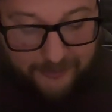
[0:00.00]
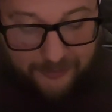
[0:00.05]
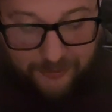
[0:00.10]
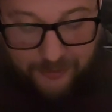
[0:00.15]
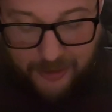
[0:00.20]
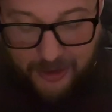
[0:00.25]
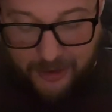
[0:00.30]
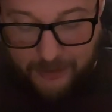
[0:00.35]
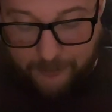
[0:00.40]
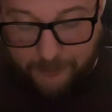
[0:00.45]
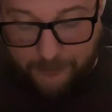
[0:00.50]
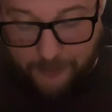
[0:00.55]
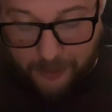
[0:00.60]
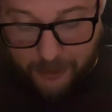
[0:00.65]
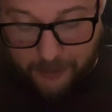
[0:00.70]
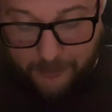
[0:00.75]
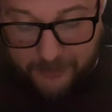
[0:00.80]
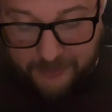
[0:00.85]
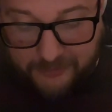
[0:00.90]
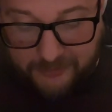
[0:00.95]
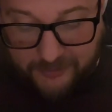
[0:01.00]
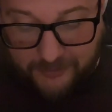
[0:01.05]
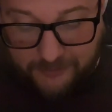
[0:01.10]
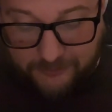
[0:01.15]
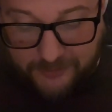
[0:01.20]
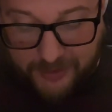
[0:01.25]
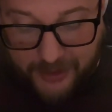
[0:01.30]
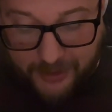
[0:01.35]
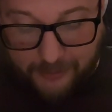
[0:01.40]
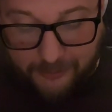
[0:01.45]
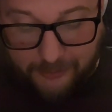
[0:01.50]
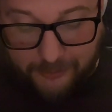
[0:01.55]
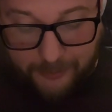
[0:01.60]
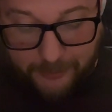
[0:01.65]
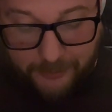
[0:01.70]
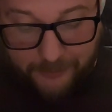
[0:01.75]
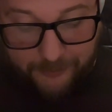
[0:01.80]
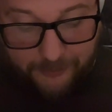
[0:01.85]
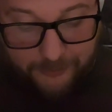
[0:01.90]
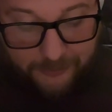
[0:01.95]
I had to try and talk myself down a
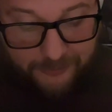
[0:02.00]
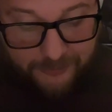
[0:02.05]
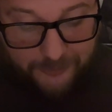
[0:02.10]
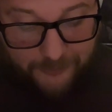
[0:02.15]
little bit from